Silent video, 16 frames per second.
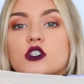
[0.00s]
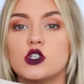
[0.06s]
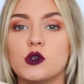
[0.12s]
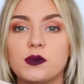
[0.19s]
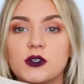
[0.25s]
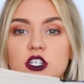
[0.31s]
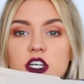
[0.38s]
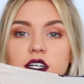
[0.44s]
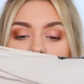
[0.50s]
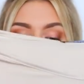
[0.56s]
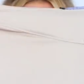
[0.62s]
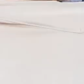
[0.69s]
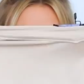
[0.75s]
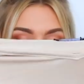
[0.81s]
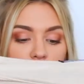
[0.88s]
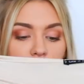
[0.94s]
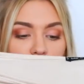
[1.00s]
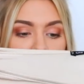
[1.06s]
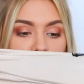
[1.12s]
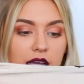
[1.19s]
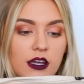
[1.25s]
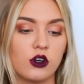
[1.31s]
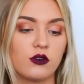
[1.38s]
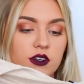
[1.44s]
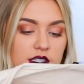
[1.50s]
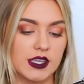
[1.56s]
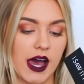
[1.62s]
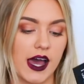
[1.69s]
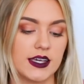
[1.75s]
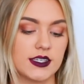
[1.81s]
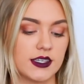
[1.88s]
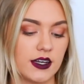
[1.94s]
Super chilled, super big and
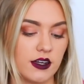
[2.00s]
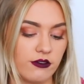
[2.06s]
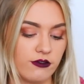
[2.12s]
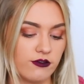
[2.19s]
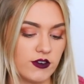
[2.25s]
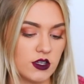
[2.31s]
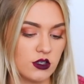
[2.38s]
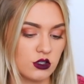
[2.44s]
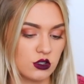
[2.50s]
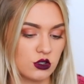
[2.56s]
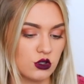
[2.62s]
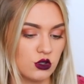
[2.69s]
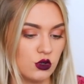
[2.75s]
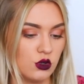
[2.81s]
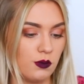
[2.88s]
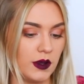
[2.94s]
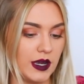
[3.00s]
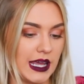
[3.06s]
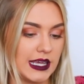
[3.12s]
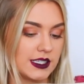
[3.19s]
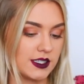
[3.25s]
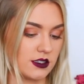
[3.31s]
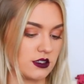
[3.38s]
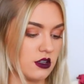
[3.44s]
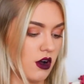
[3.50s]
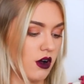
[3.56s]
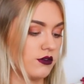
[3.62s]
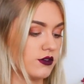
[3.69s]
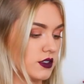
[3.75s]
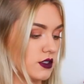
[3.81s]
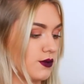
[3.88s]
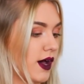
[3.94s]
oversized, and it feels super nice and
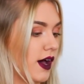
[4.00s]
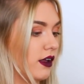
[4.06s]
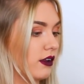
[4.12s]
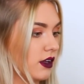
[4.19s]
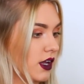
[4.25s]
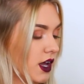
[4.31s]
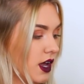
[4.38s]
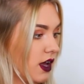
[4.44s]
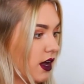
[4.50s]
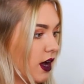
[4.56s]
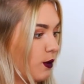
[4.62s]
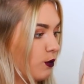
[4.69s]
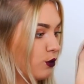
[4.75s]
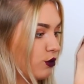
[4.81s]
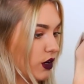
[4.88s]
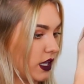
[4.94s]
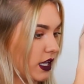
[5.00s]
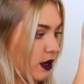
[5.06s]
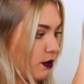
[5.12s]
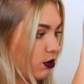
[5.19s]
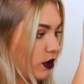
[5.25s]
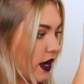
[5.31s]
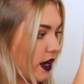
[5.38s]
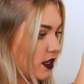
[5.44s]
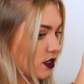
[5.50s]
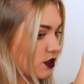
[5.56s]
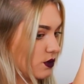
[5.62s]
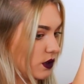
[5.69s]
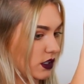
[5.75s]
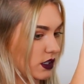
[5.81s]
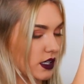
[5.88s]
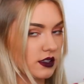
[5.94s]
soft as well. I'm really impressed
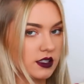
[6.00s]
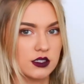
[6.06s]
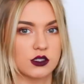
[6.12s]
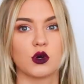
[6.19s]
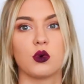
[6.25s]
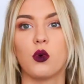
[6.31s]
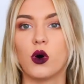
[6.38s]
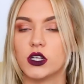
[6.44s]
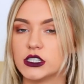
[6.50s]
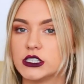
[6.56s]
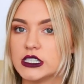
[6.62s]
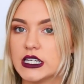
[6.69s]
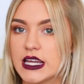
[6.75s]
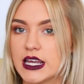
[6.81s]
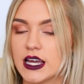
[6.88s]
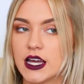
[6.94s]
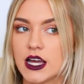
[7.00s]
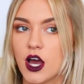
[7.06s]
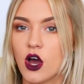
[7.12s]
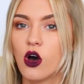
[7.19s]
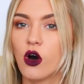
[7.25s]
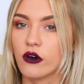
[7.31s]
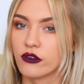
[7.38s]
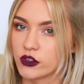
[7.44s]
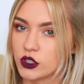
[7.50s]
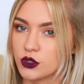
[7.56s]
with like this quality of